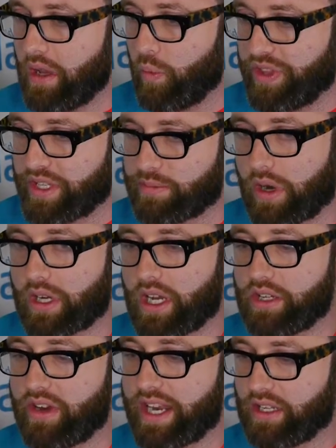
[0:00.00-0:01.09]
with a smart
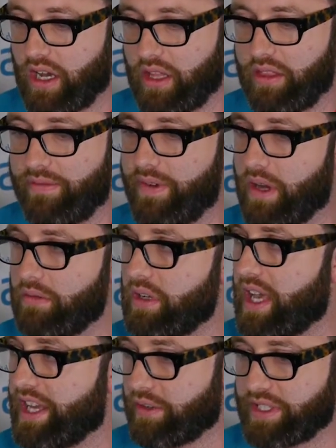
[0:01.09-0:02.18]
contract on the phone,
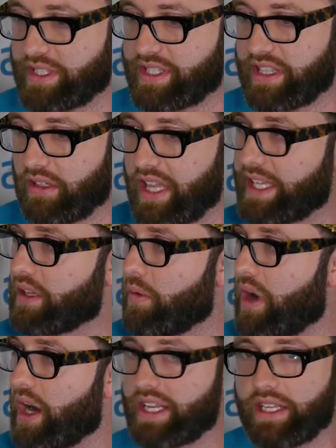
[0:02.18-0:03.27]
and you can see the light go
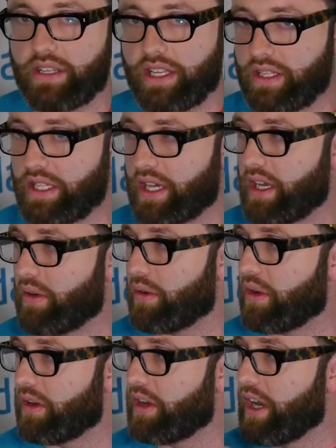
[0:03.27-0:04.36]
on in India
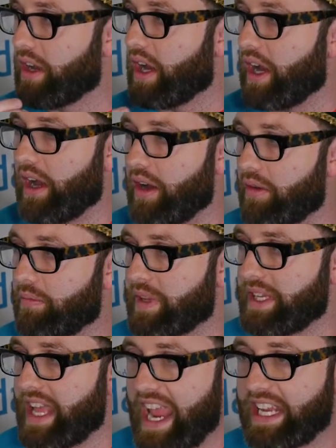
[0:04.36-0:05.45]
or
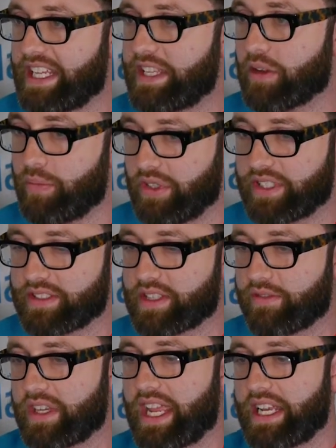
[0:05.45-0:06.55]
in Haiti. They're building
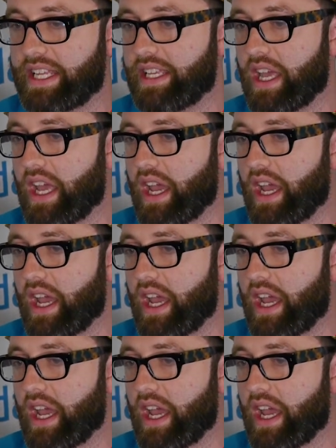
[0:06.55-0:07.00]
stuff in Haiti.